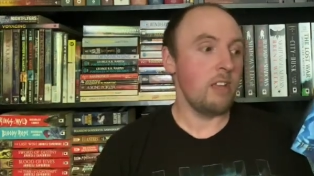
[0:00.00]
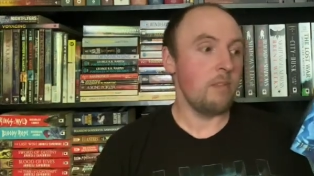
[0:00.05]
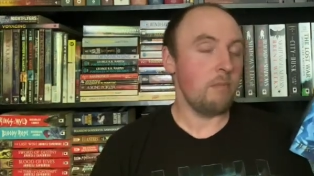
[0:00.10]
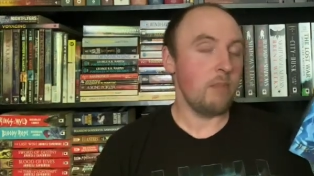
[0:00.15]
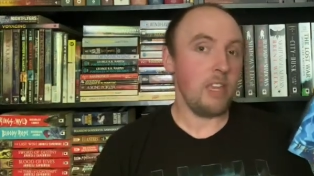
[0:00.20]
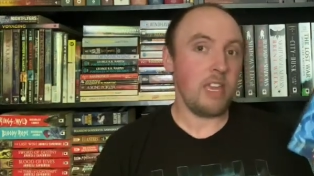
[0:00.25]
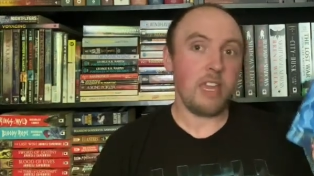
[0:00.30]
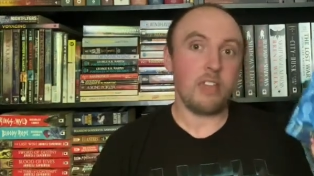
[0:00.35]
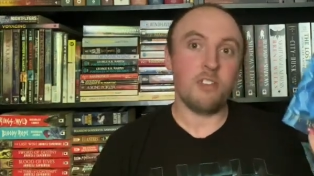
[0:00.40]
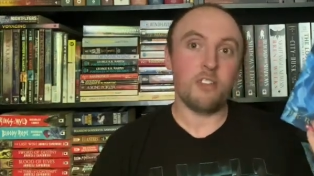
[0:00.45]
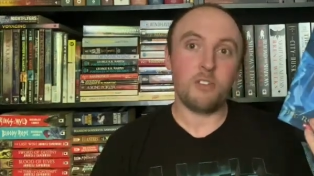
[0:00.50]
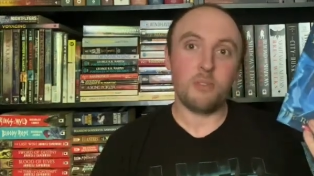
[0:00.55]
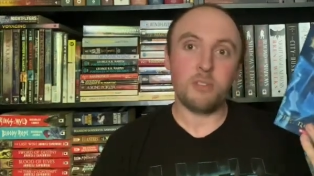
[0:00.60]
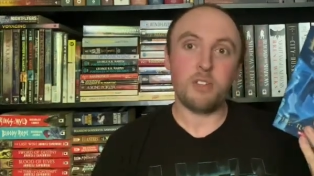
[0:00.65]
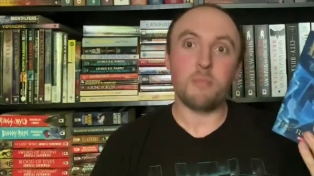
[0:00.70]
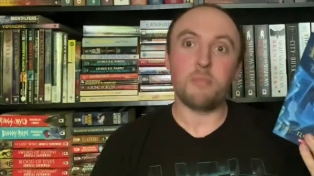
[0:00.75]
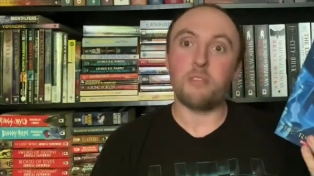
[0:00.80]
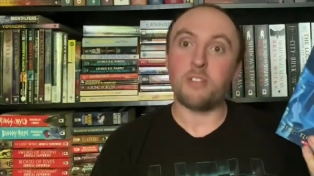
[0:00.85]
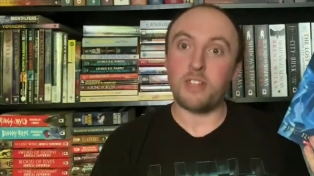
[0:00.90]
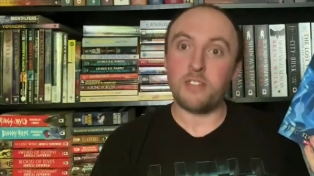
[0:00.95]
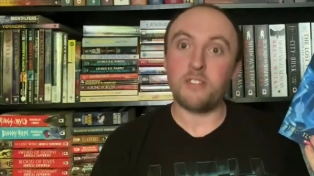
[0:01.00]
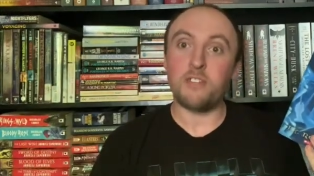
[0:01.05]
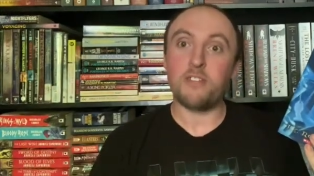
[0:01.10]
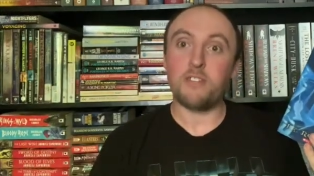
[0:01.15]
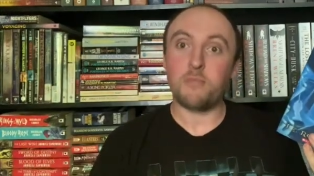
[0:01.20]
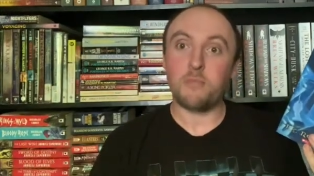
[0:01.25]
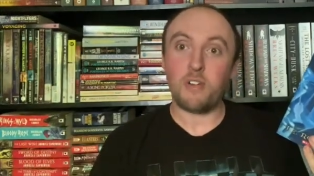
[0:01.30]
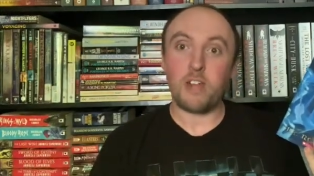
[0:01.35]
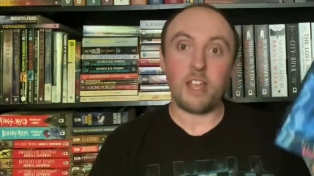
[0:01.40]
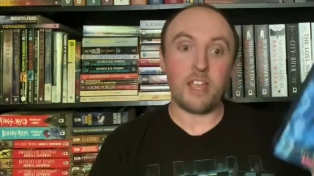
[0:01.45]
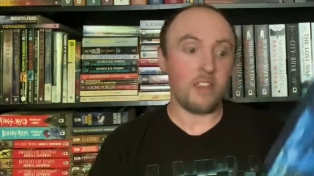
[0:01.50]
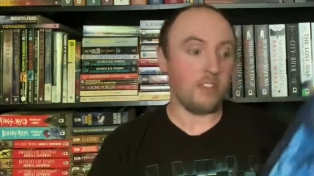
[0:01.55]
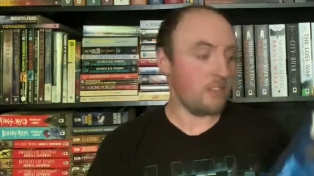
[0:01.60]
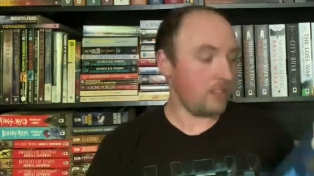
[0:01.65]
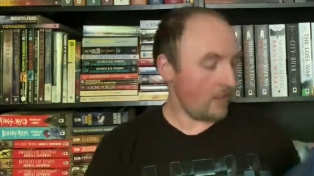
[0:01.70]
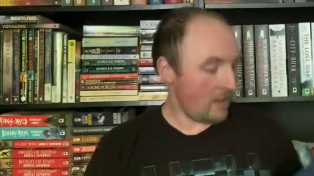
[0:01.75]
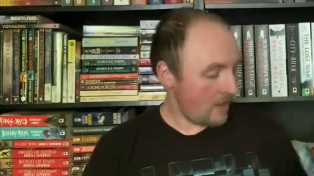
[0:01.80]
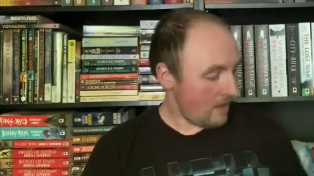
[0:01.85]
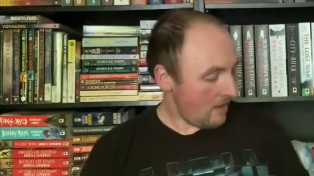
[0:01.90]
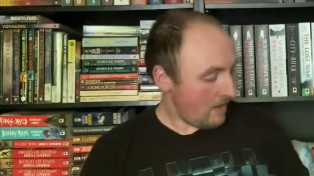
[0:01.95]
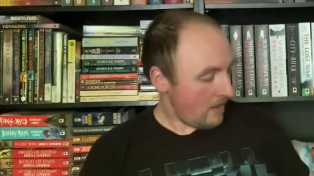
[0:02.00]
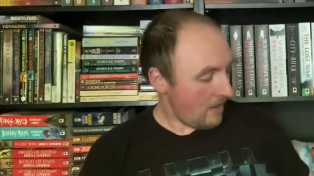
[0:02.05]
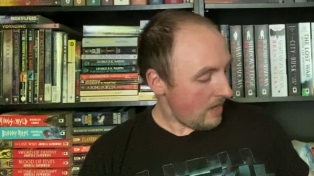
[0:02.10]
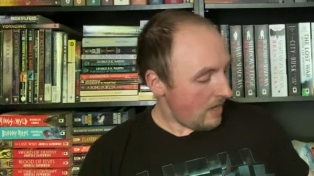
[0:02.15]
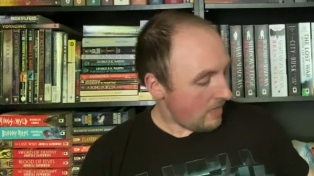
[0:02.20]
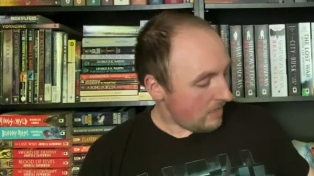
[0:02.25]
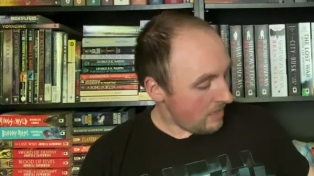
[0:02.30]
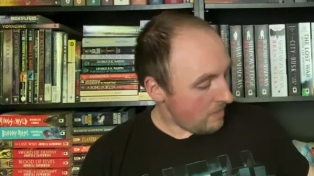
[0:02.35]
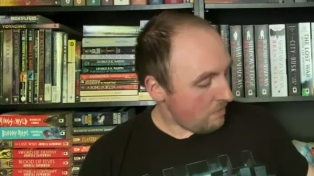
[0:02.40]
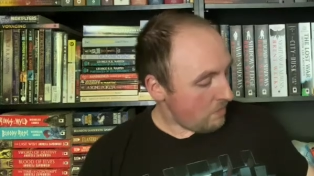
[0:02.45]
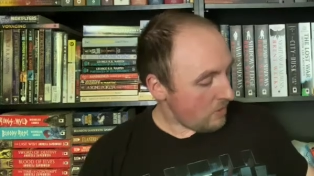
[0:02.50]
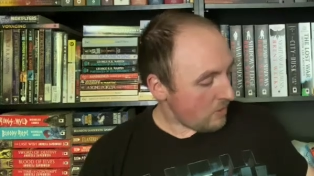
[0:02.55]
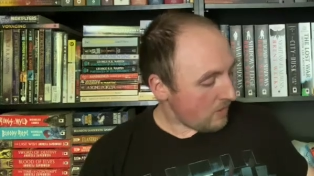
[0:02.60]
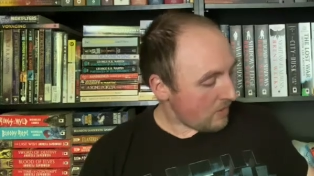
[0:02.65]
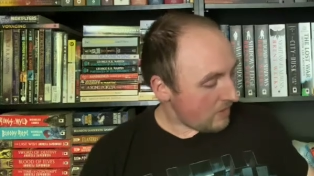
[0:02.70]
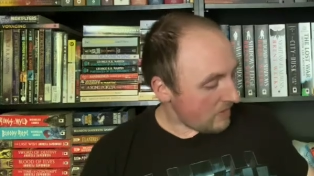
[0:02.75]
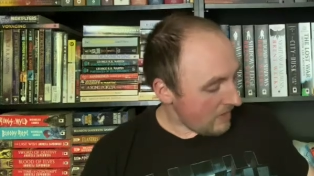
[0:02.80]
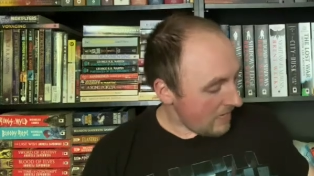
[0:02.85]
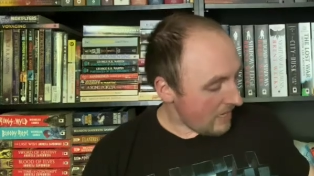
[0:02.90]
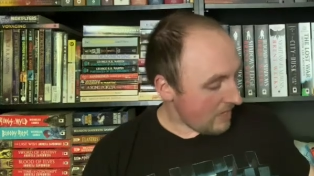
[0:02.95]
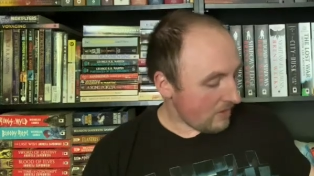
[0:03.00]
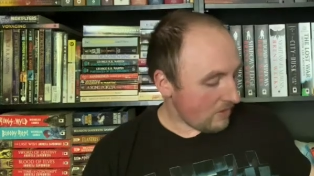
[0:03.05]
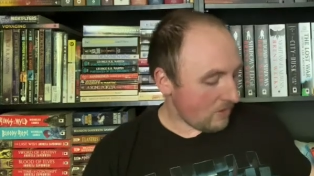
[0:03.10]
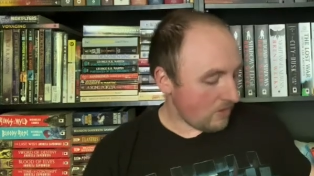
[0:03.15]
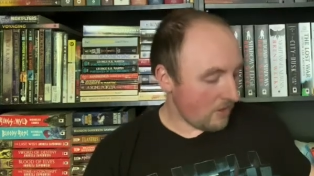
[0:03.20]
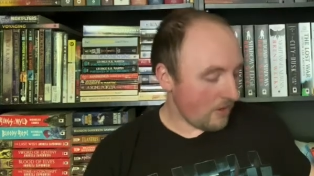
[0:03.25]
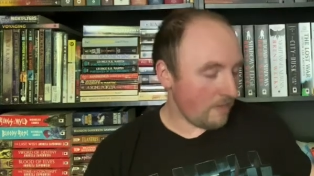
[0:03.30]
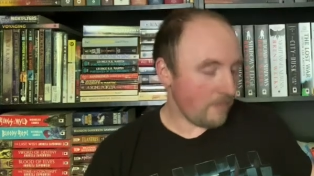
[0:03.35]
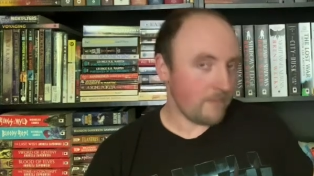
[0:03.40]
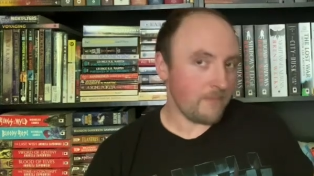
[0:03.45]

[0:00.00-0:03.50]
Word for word: But yeah, this was a pleasant surprise. And then book six,